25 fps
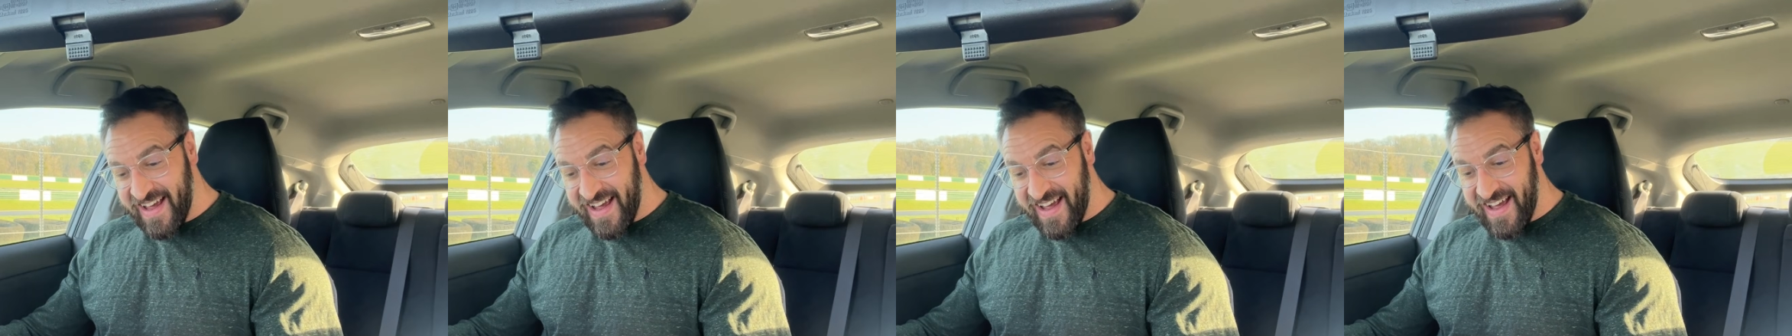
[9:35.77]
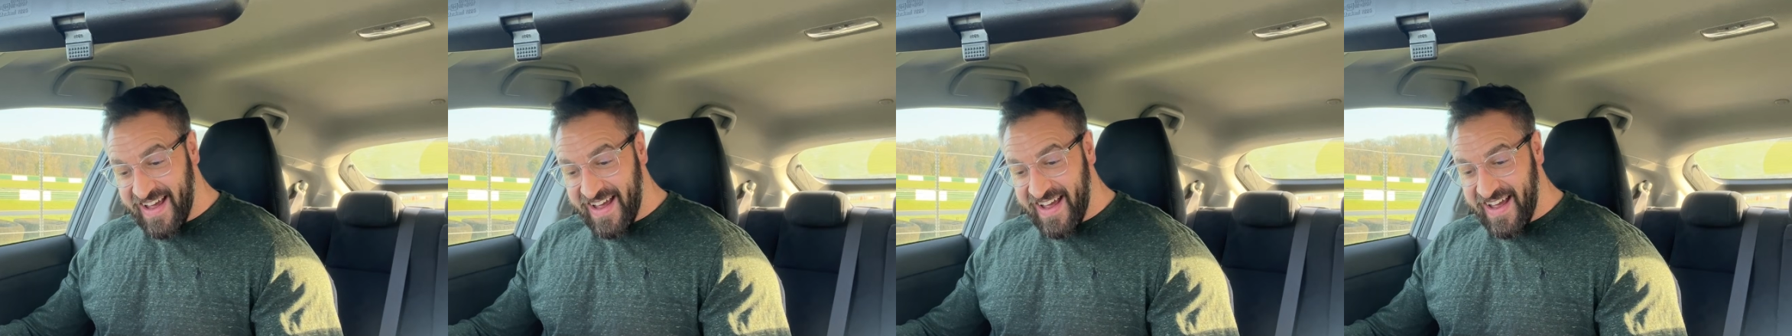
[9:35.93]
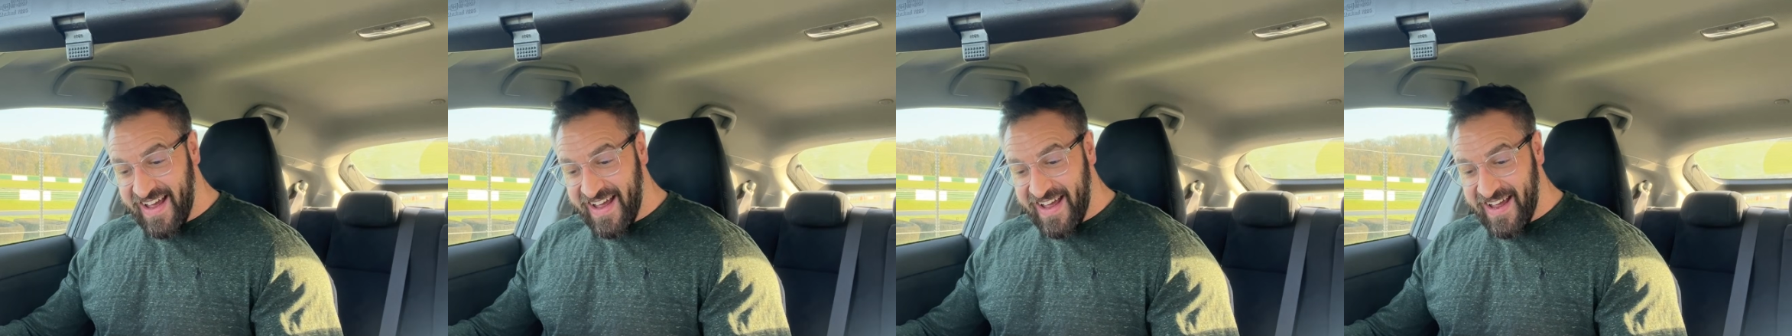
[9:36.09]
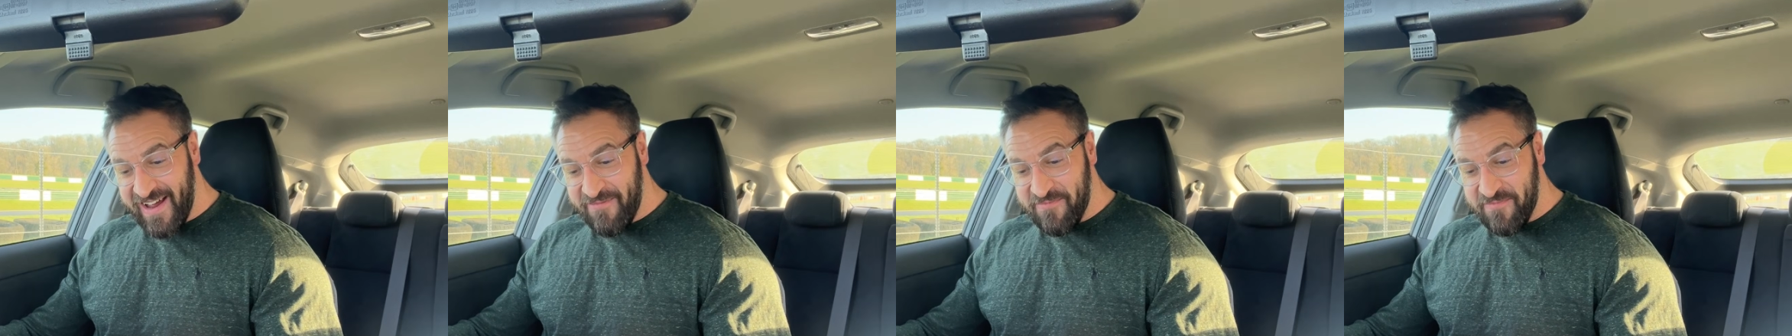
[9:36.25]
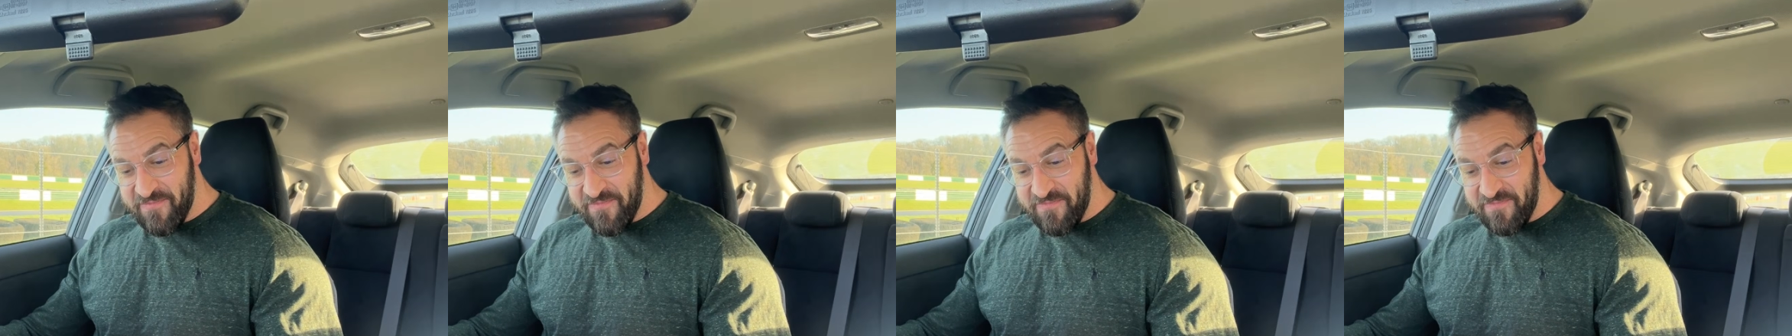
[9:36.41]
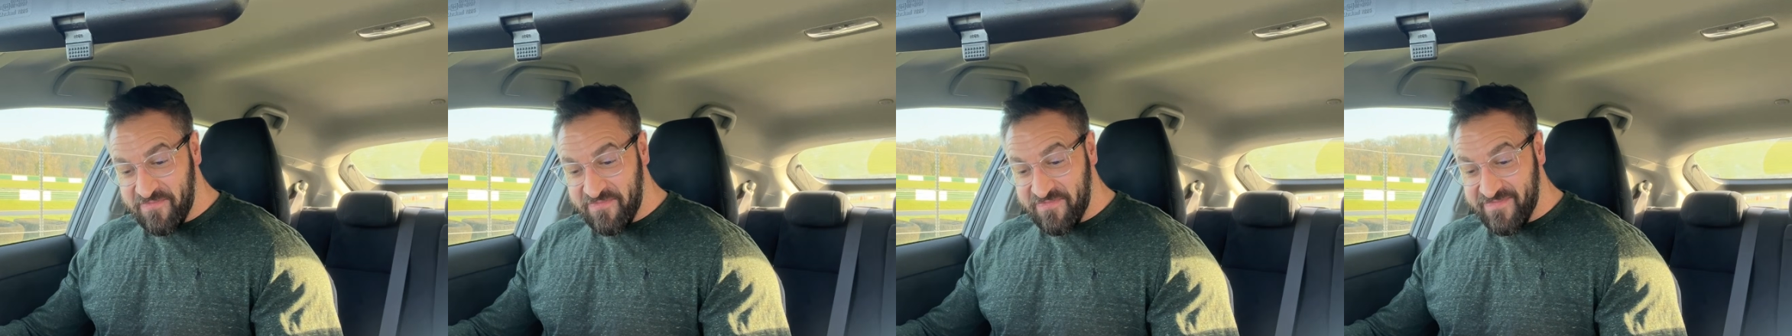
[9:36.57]

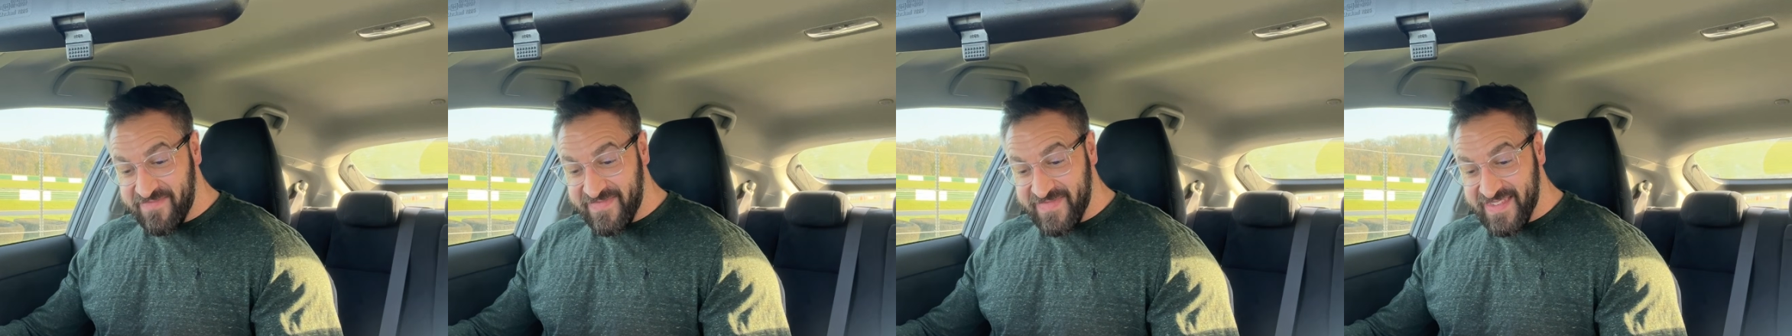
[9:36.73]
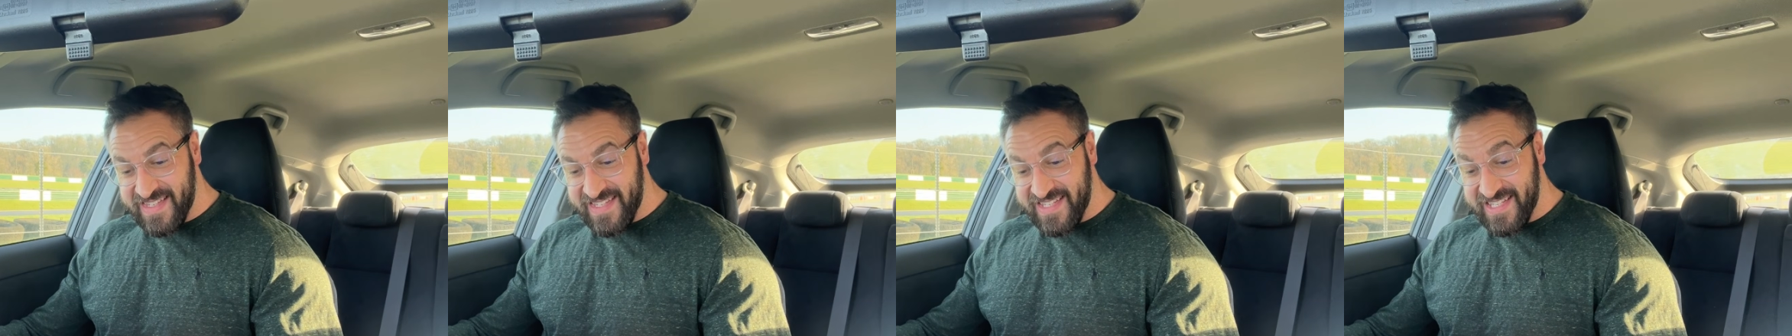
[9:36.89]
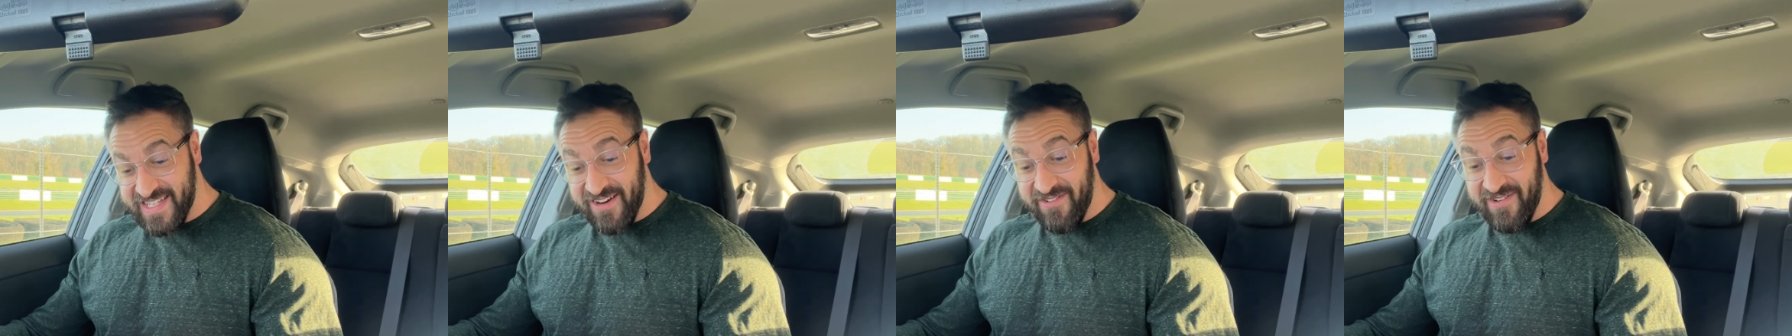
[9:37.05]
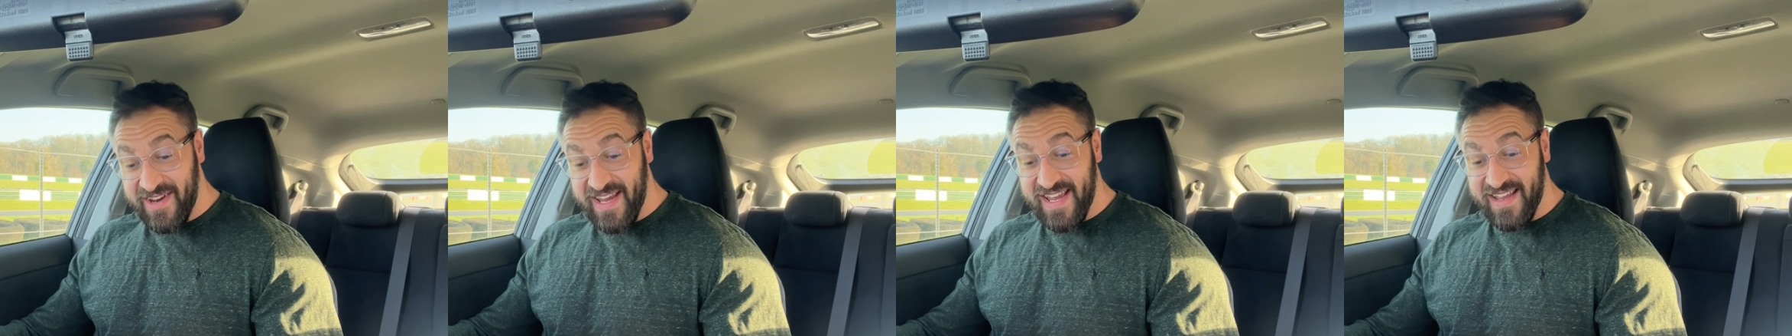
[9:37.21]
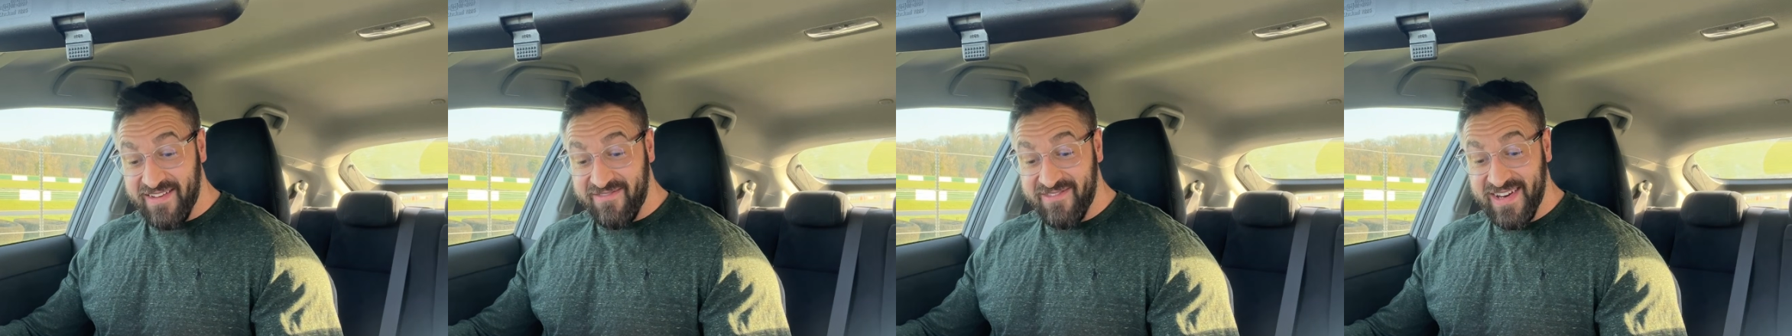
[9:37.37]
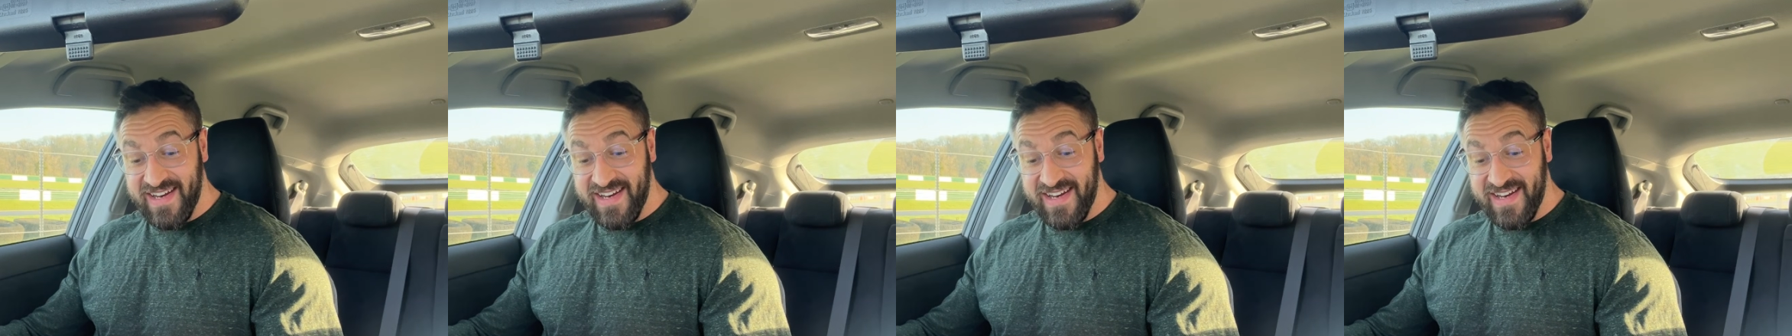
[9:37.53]
So yeah,